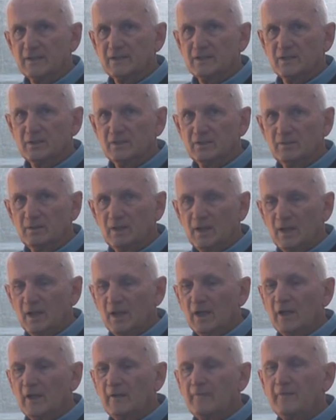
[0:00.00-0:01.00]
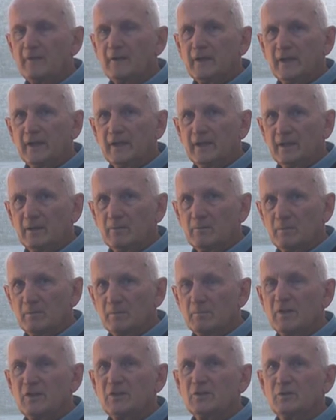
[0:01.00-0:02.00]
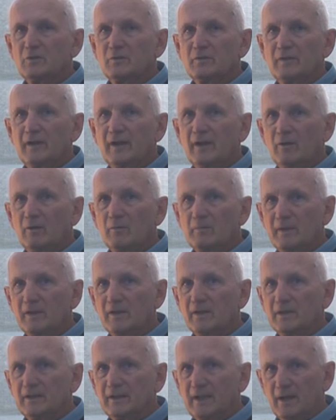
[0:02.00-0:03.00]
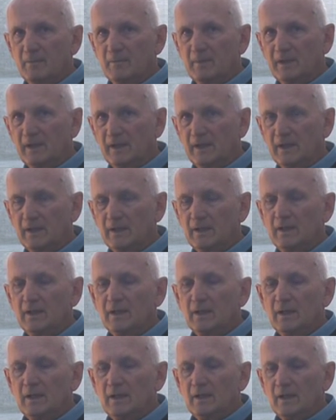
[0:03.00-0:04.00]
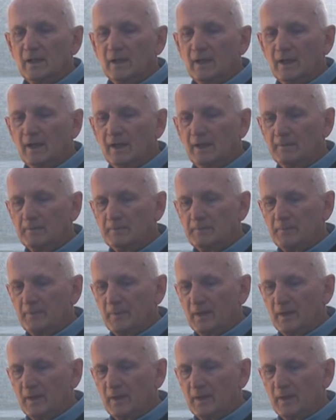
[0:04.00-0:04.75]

So if you're getting a metre of air a minute coming in,